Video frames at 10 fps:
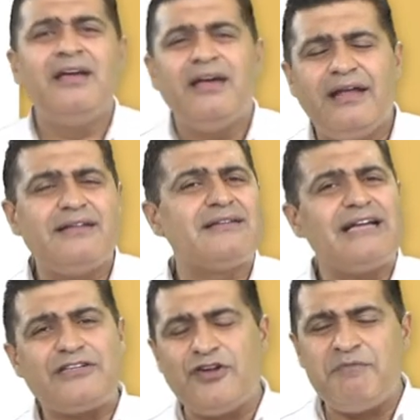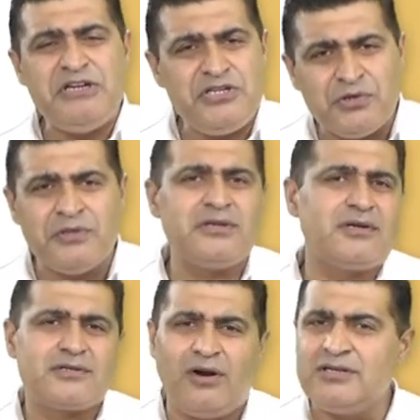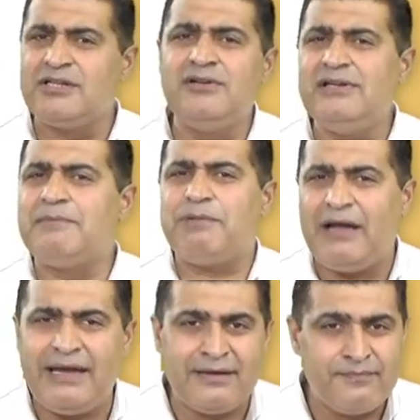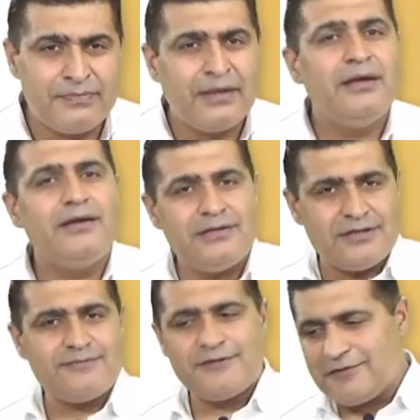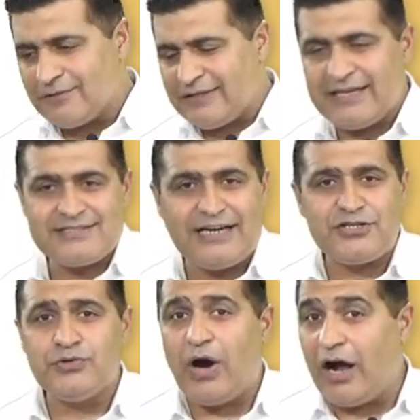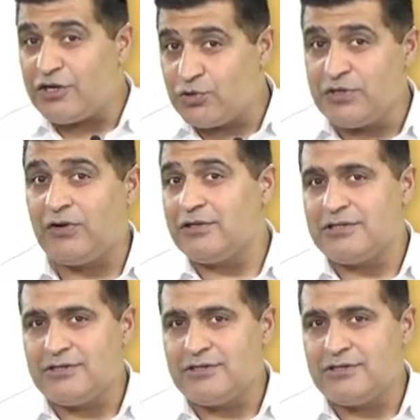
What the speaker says: Anything that you have been doing or continually applying in terms of, you know, things that you are doing on the